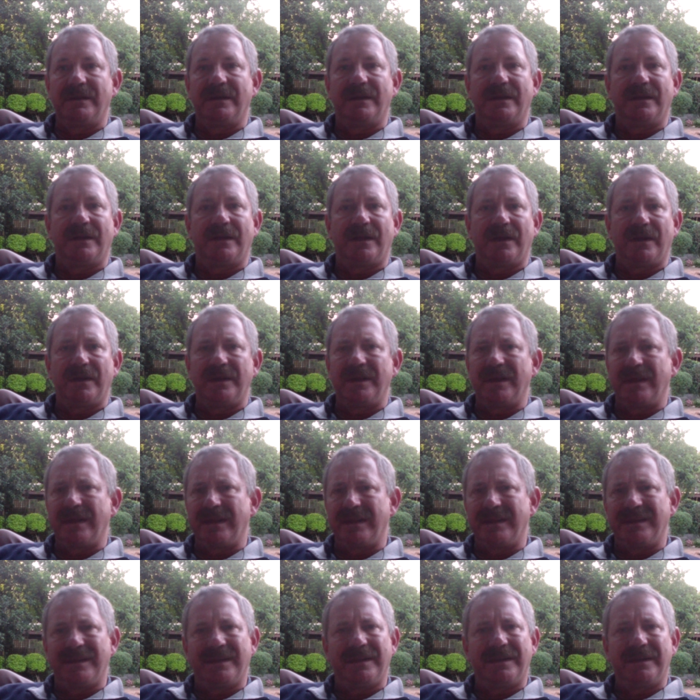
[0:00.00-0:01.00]
yeah,
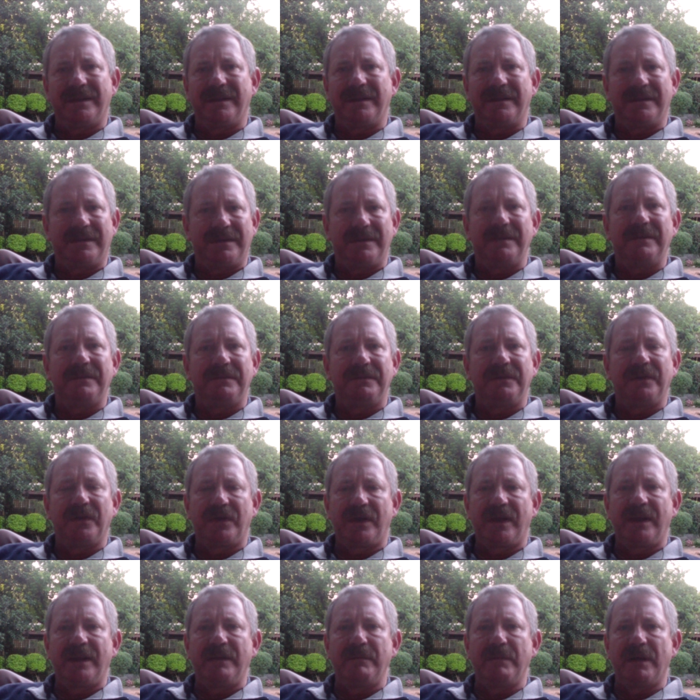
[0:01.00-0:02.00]
you
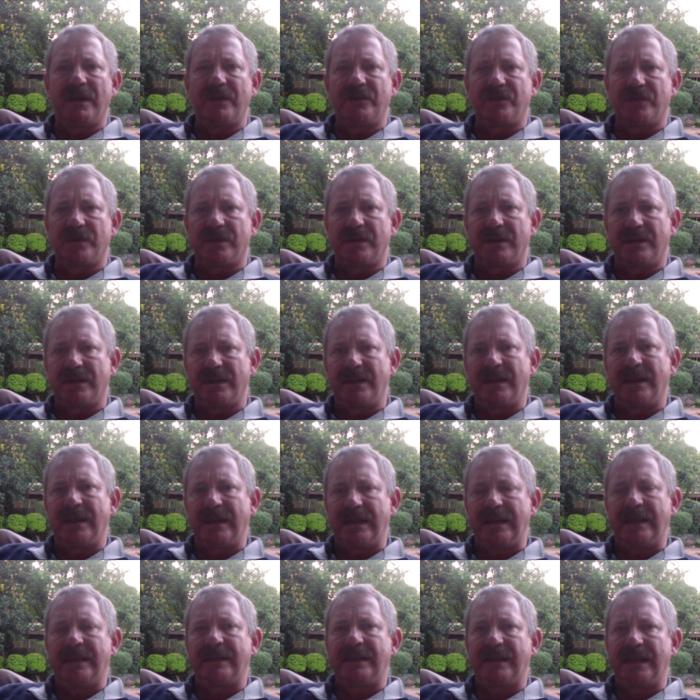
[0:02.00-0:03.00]
can imagine
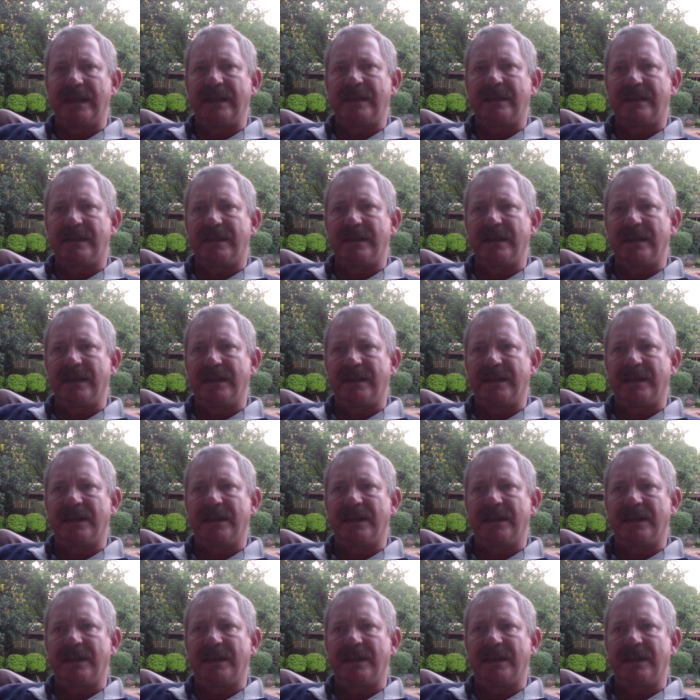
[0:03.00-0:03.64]
it